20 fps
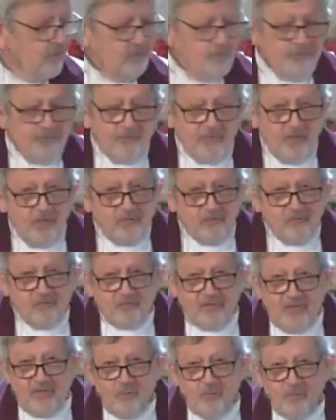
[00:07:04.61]

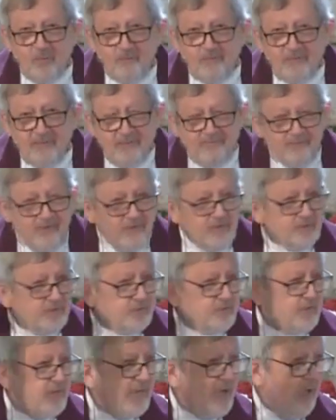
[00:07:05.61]
fiancé would be
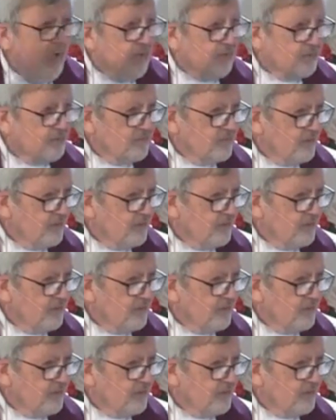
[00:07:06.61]
venturing out